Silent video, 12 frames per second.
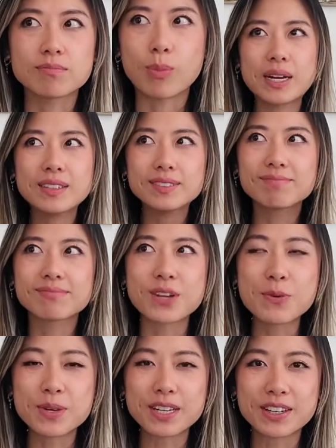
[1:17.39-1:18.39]
Well,
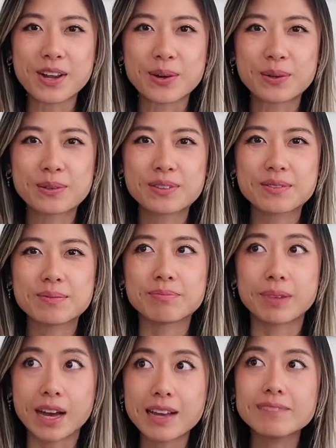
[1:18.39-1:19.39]
nobody knows,
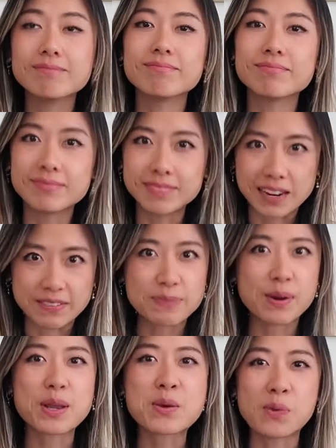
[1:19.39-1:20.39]
but
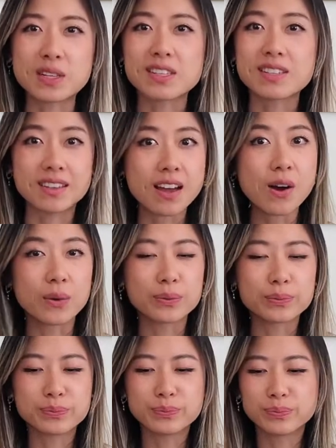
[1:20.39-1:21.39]
everybody wants to know.